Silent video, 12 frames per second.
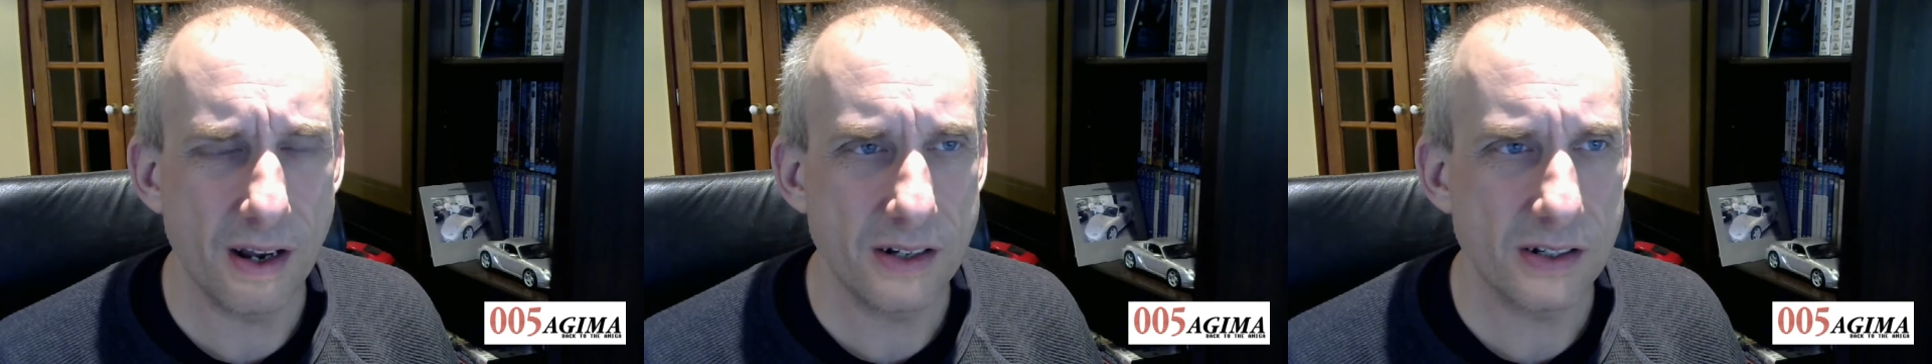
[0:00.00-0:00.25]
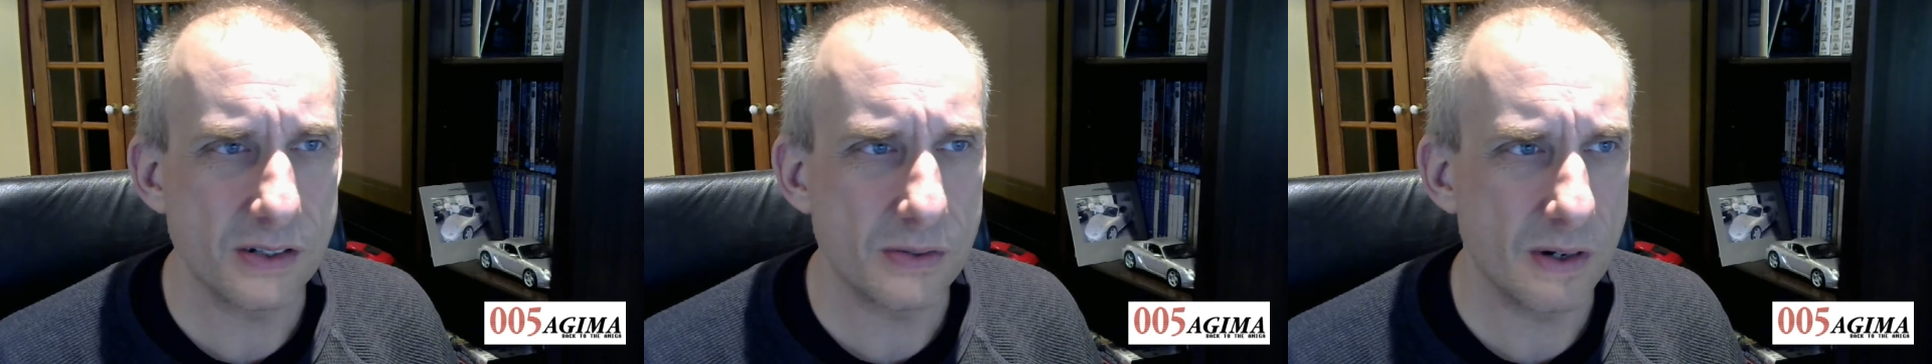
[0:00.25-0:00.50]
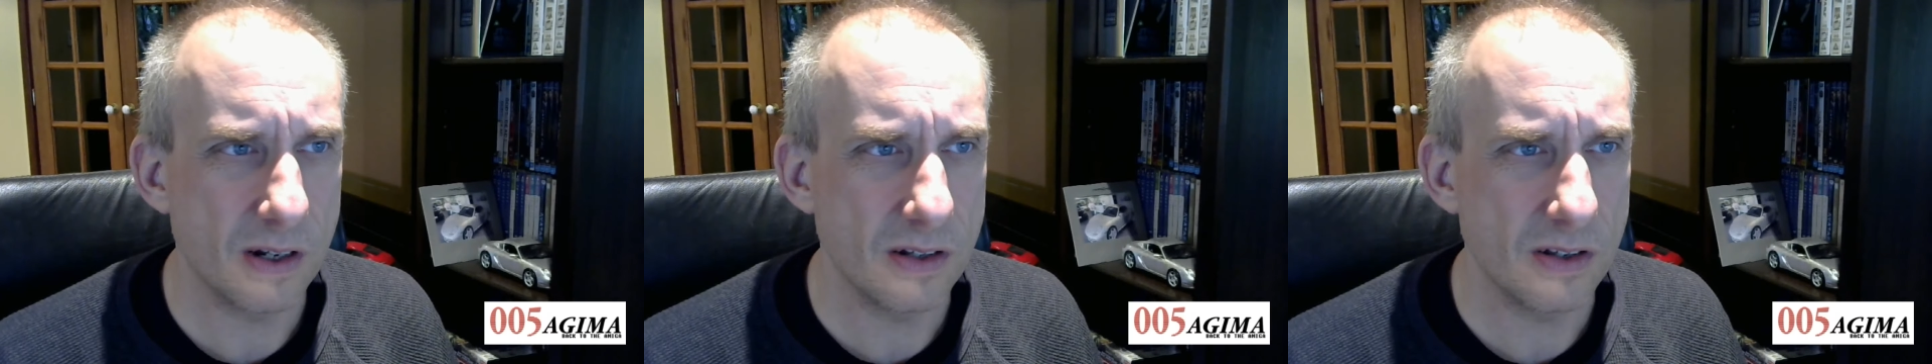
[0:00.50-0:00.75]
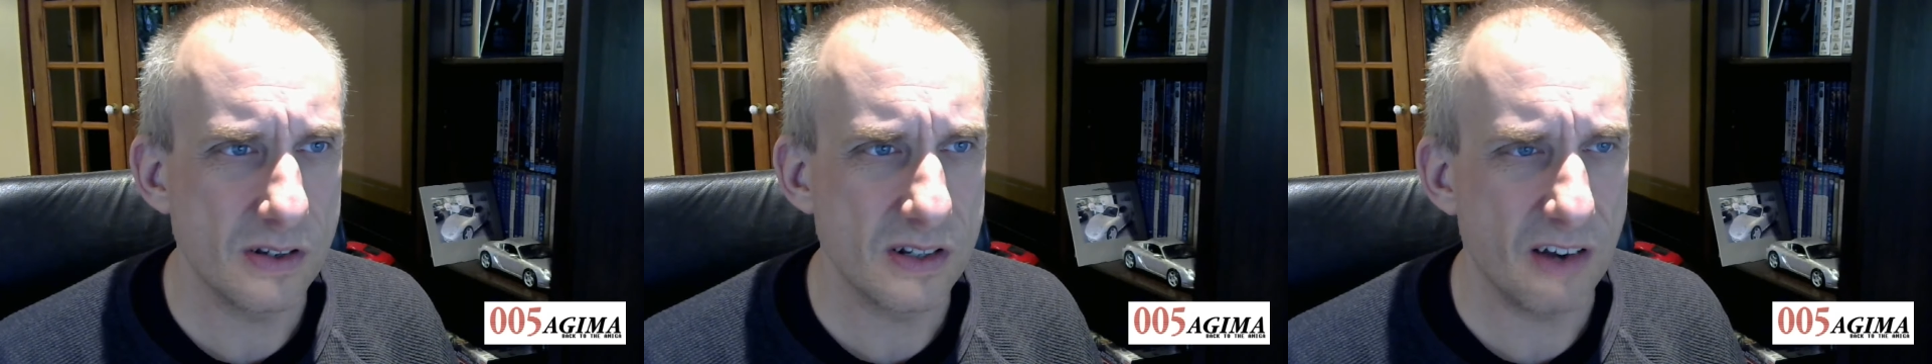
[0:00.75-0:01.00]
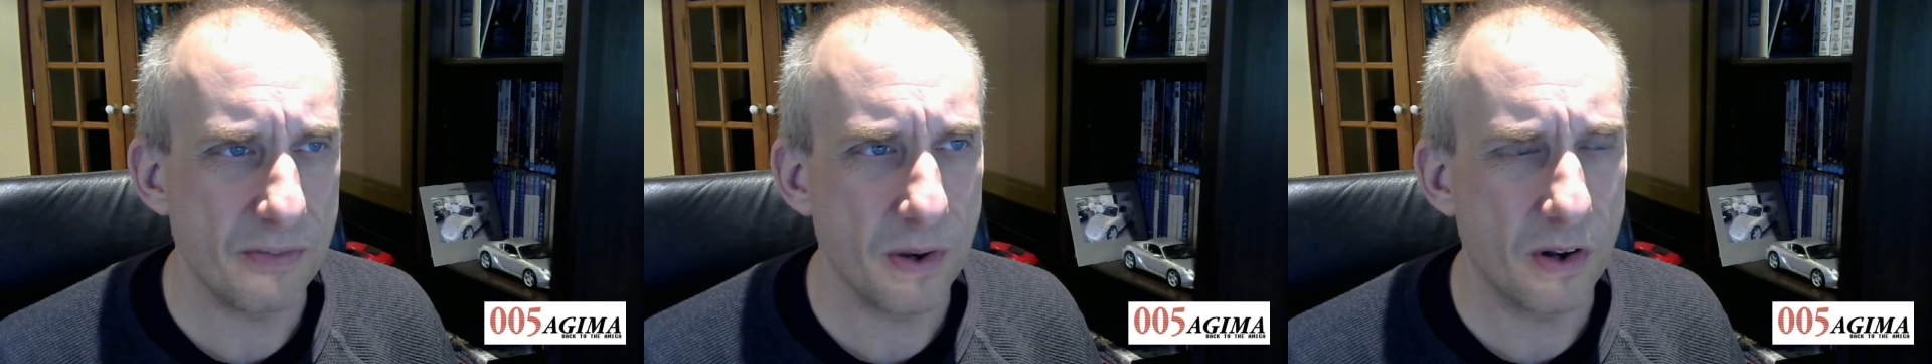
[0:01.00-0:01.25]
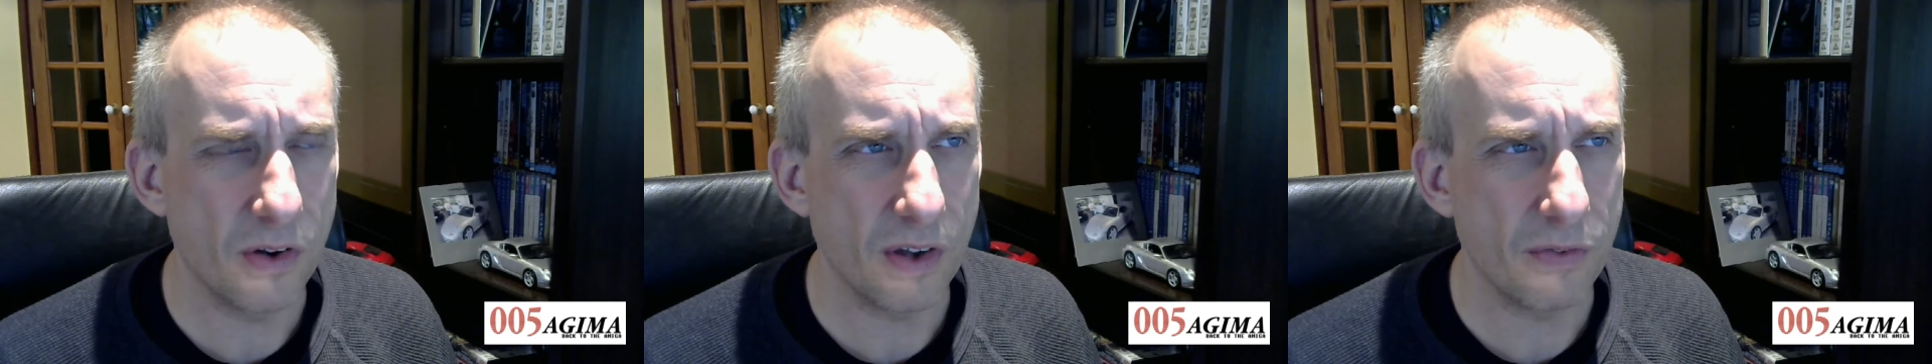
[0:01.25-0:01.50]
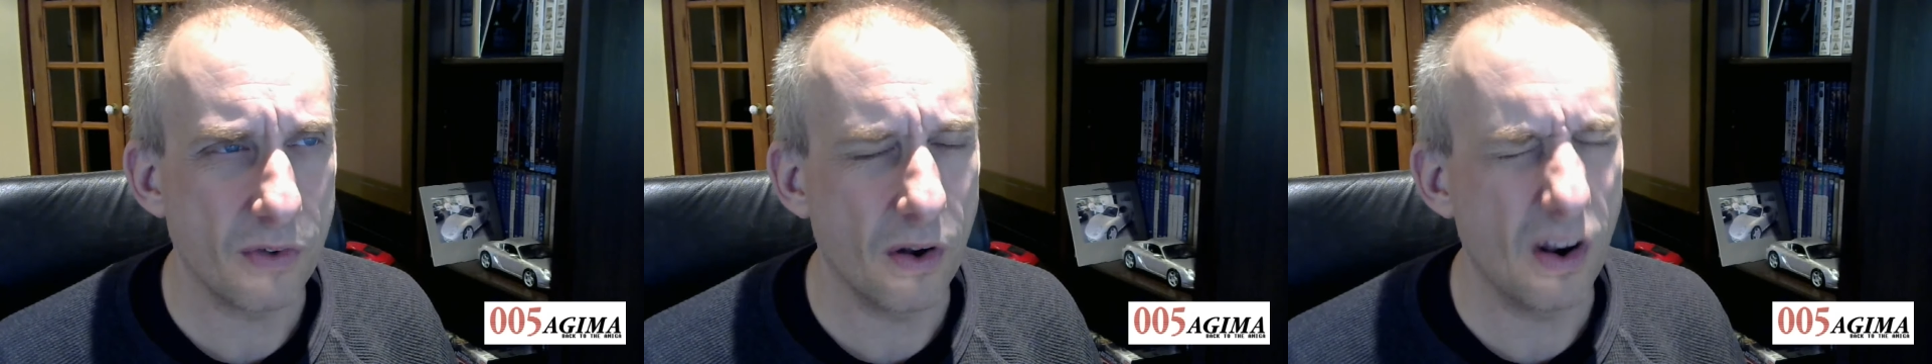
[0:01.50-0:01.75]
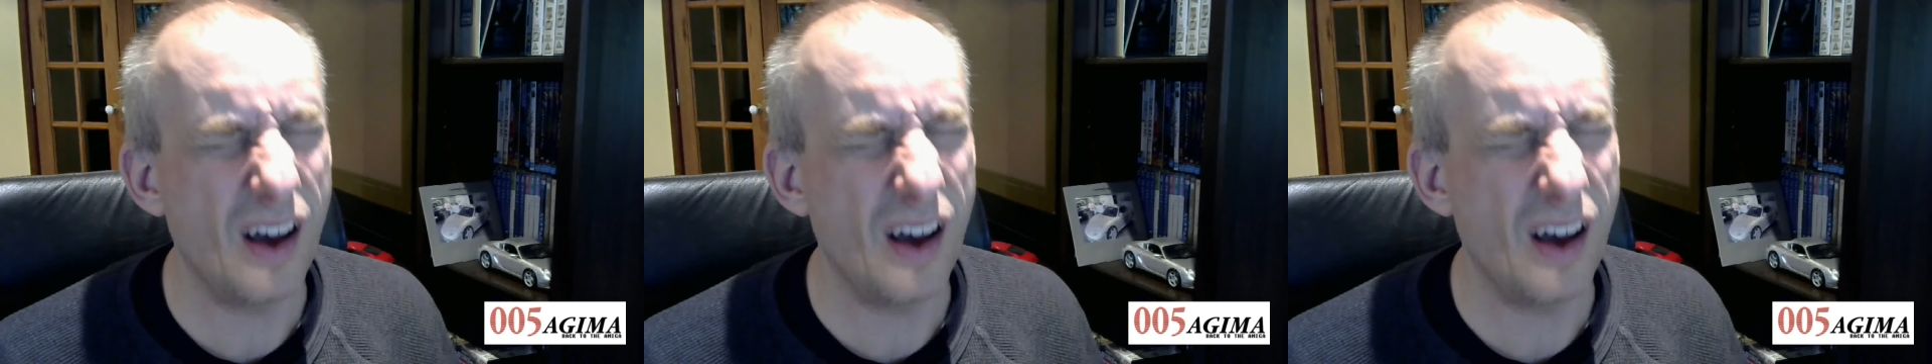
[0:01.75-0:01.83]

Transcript: I just want to do stuff because I've gone,